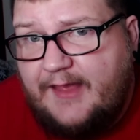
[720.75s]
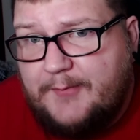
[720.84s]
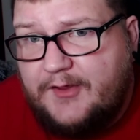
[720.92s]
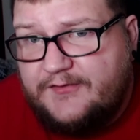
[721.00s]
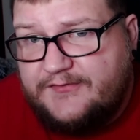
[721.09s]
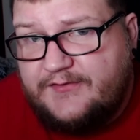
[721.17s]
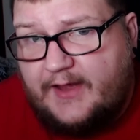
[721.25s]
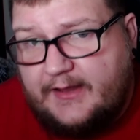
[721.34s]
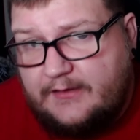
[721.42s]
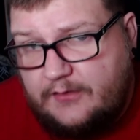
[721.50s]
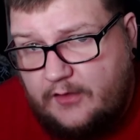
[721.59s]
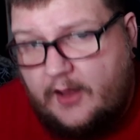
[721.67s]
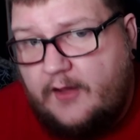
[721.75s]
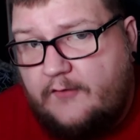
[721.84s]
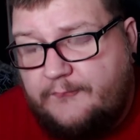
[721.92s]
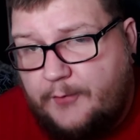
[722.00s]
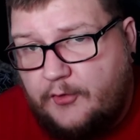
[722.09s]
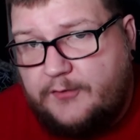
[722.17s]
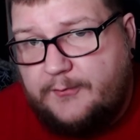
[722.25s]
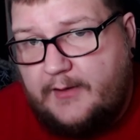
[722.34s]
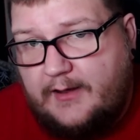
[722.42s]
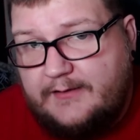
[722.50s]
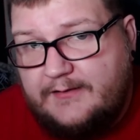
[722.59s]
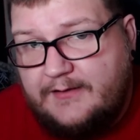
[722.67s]
that because I love
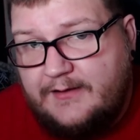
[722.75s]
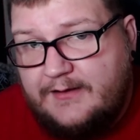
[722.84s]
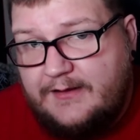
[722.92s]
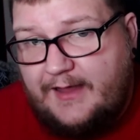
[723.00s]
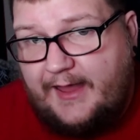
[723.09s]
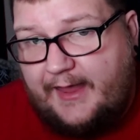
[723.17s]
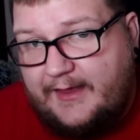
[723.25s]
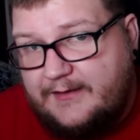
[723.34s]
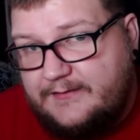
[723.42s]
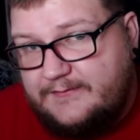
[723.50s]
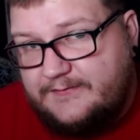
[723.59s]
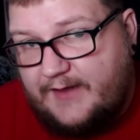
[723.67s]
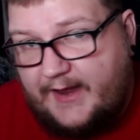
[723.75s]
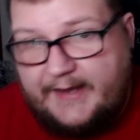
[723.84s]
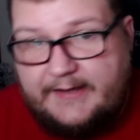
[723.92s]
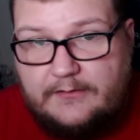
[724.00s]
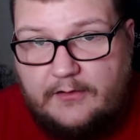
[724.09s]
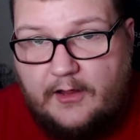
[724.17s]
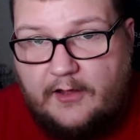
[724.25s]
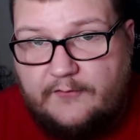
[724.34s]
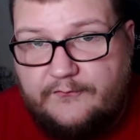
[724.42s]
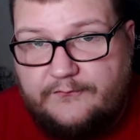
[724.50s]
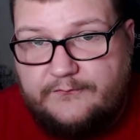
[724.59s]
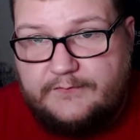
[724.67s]
Pokemon and I
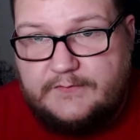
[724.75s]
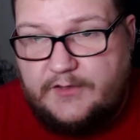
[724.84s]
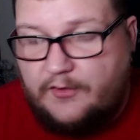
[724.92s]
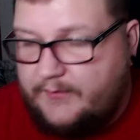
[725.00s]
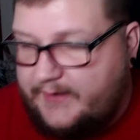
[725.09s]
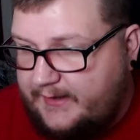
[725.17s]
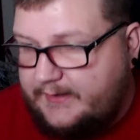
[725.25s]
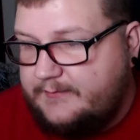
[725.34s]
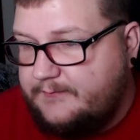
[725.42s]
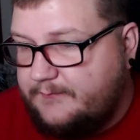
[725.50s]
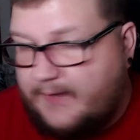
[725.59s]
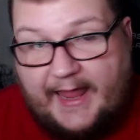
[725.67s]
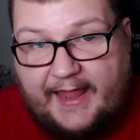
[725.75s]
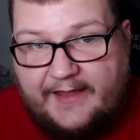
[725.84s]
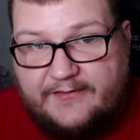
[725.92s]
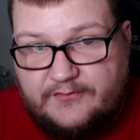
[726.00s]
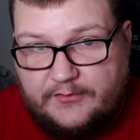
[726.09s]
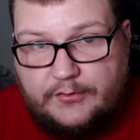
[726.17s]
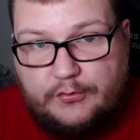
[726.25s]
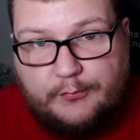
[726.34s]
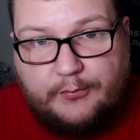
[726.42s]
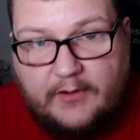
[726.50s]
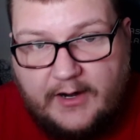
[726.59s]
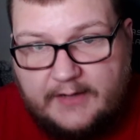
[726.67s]
love, you know, getting my hands on new
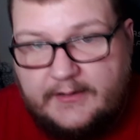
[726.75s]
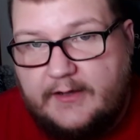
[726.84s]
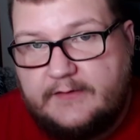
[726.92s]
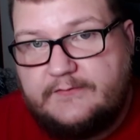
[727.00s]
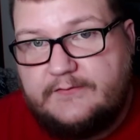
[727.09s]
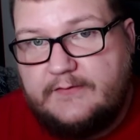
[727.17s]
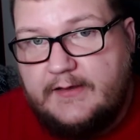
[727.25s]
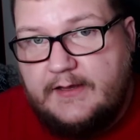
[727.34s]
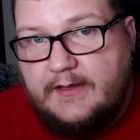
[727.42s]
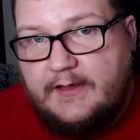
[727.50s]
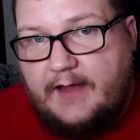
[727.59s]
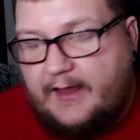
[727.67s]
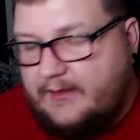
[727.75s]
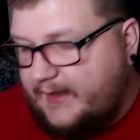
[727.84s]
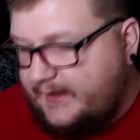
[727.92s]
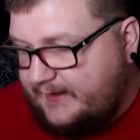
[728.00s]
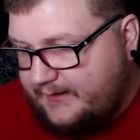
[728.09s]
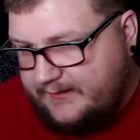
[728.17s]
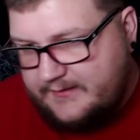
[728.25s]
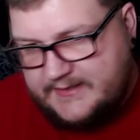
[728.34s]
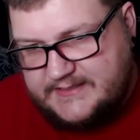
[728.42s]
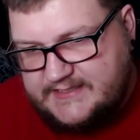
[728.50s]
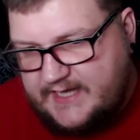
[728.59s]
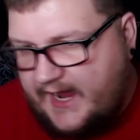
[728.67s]
product. I like getting
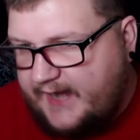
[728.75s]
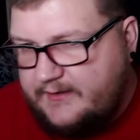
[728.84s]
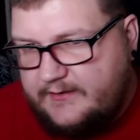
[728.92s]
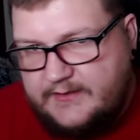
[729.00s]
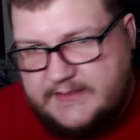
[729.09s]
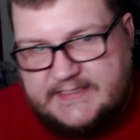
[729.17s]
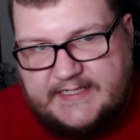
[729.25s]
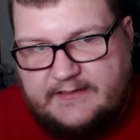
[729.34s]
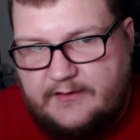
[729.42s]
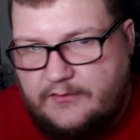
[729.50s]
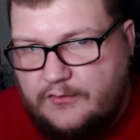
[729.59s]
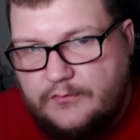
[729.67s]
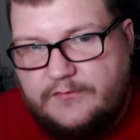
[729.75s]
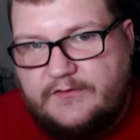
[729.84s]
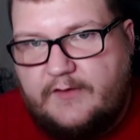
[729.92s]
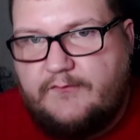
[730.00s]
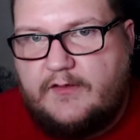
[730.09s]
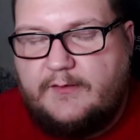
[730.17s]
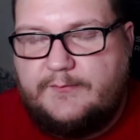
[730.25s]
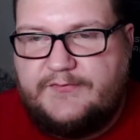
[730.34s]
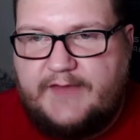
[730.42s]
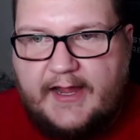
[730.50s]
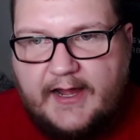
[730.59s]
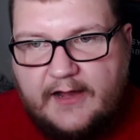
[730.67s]
excited, seeing the new stuff that comes
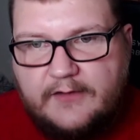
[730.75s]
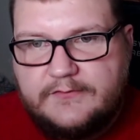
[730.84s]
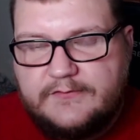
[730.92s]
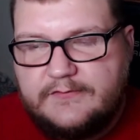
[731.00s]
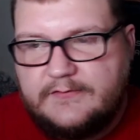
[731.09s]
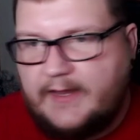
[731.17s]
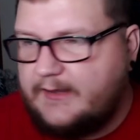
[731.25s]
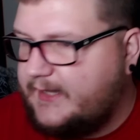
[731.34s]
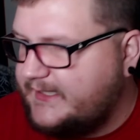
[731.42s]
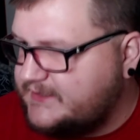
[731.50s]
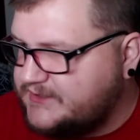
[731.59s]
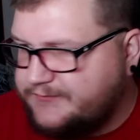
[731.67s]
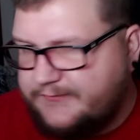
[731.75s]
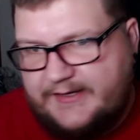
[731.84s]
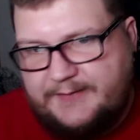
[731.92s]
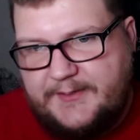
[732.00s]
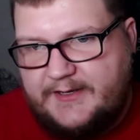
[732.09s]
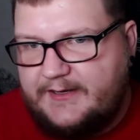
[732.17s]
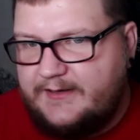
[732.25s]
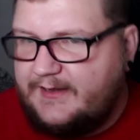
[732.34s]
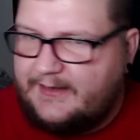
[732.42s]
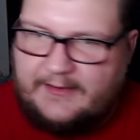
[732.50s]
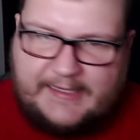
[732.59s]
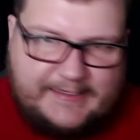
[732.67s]
out. I like streaming.
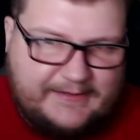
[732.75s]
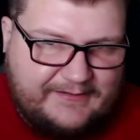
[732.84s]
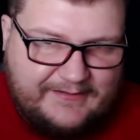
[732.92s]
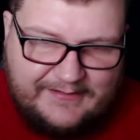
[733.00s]
I like